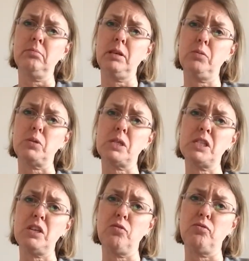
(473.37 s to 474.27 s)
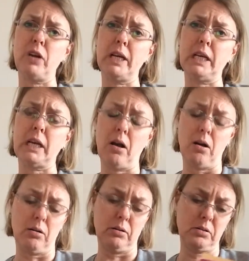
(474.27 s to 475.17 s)
It was still raining
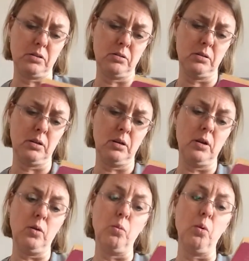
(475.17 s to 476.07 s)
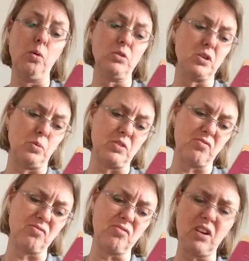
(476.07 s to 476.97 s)
hard. Water was
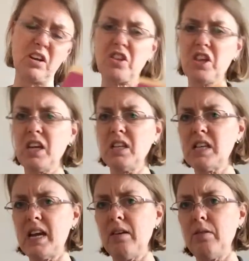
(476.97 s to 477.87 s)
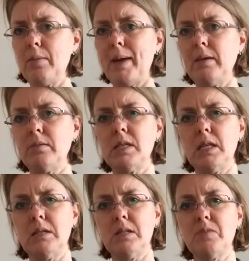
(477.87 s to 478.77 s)
rushing down the
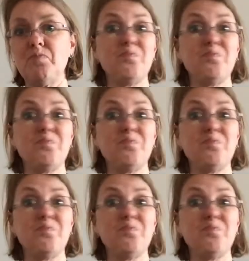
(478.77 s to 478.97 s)
mountains.